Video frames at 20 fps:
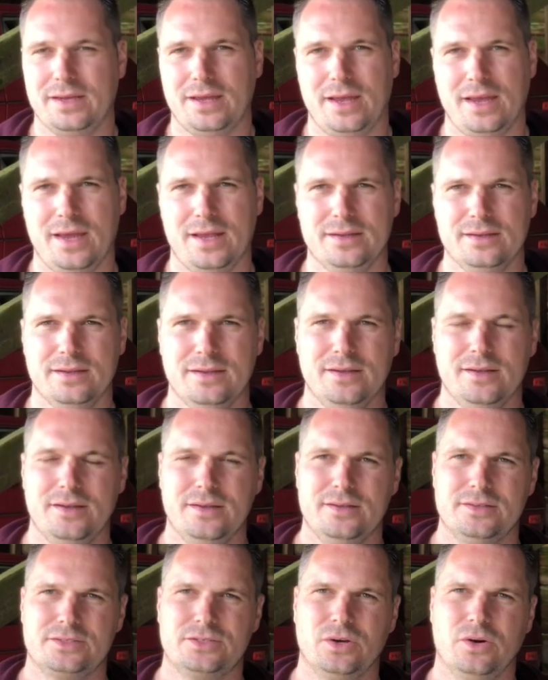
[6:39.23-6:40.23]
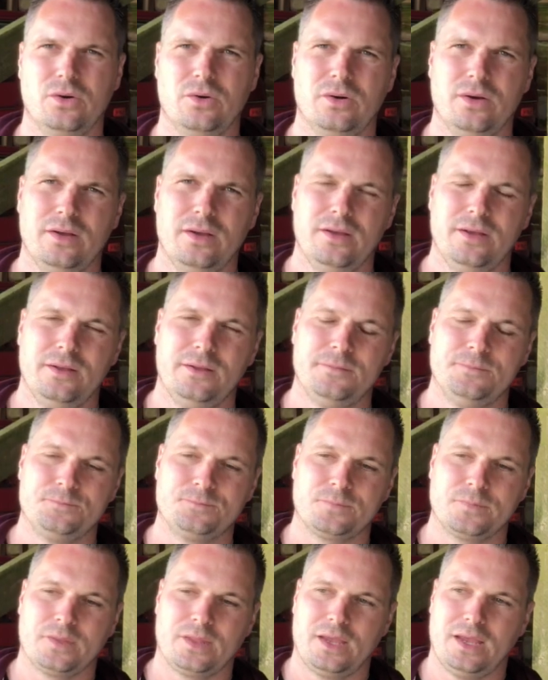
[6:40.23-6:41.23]
And so
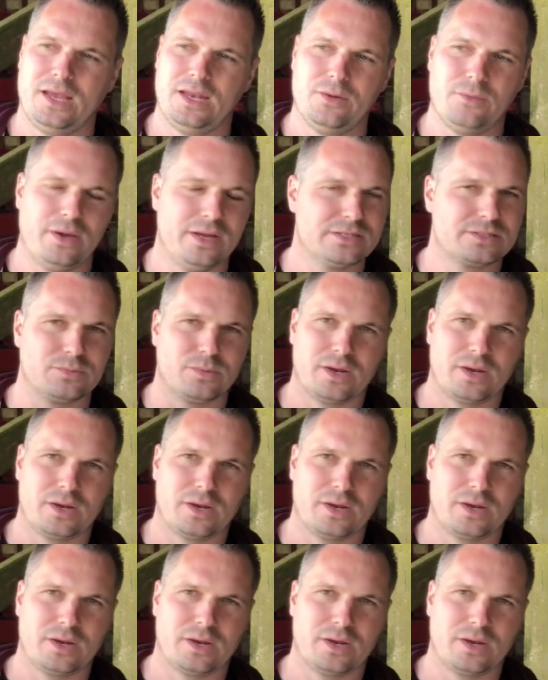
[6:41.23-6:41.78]
anyways,